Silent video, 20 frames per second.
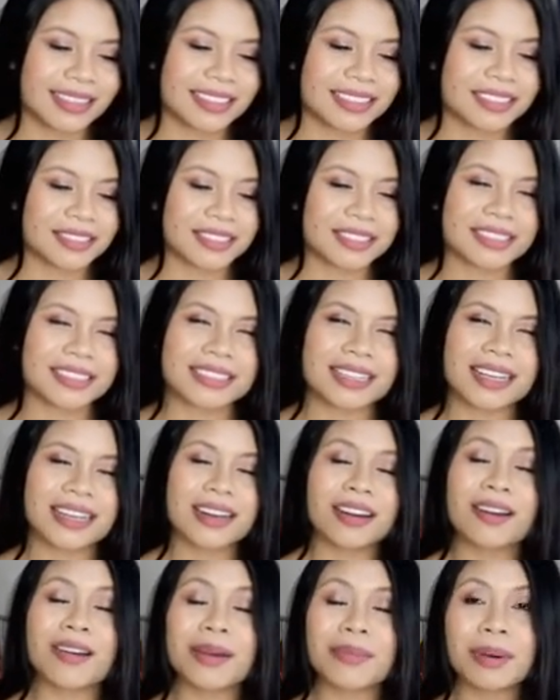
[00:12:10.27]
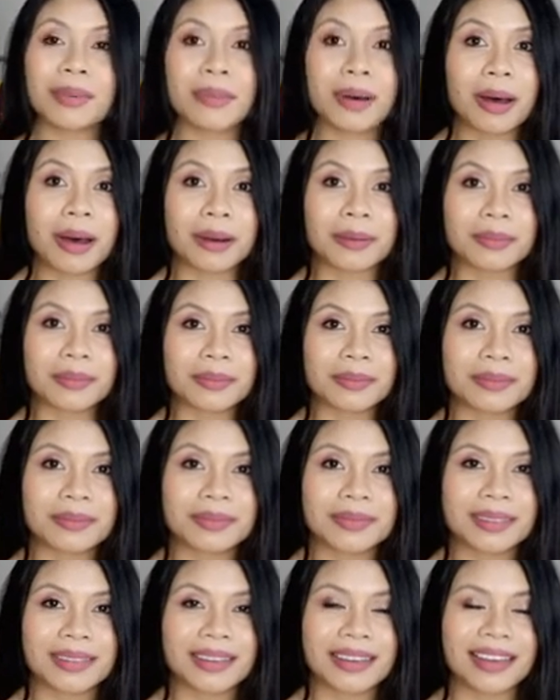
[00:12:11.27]
So it's just like, oh, I'm a mom,
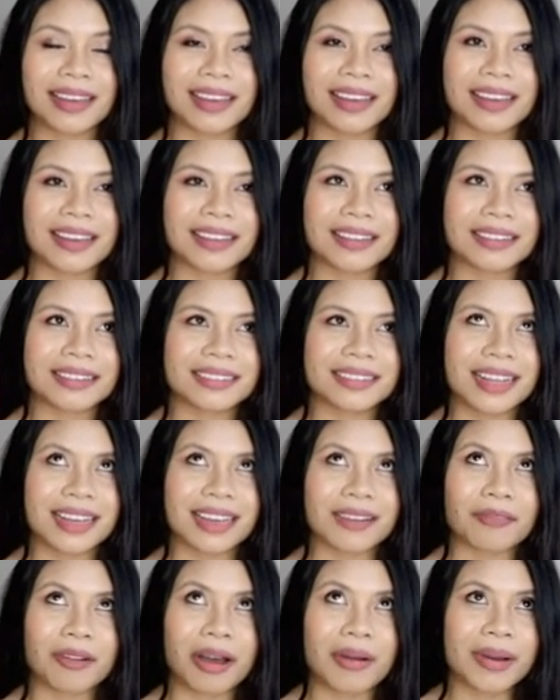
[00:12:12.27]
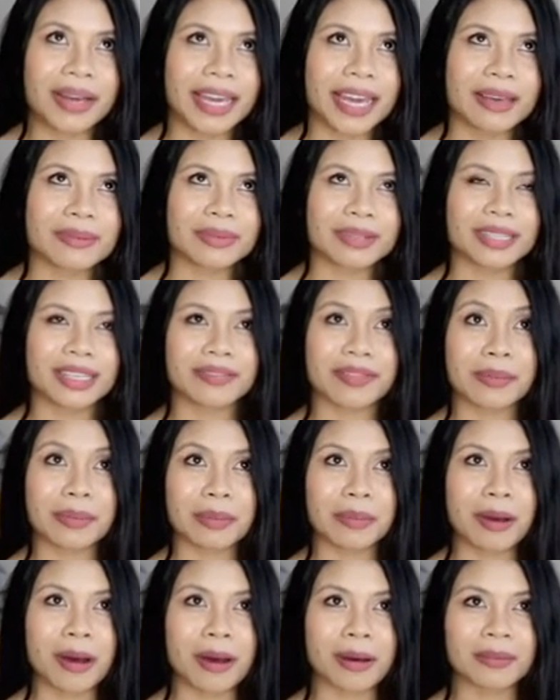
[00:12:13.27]
and like, wow, I can't believe I'm
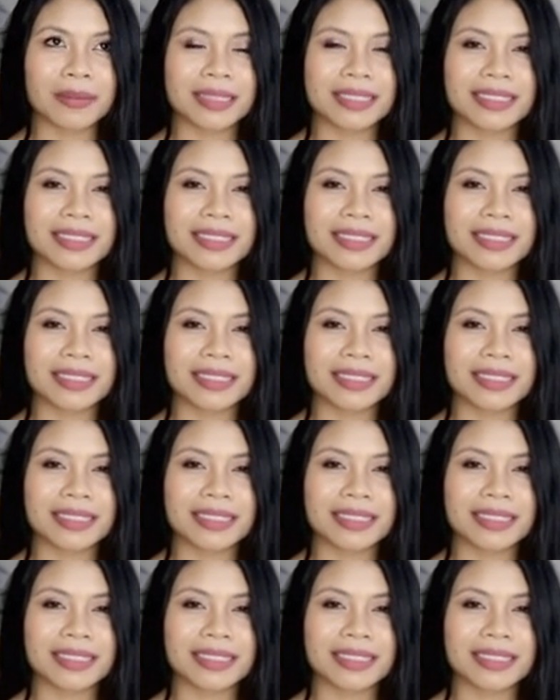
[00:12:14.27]
a mom.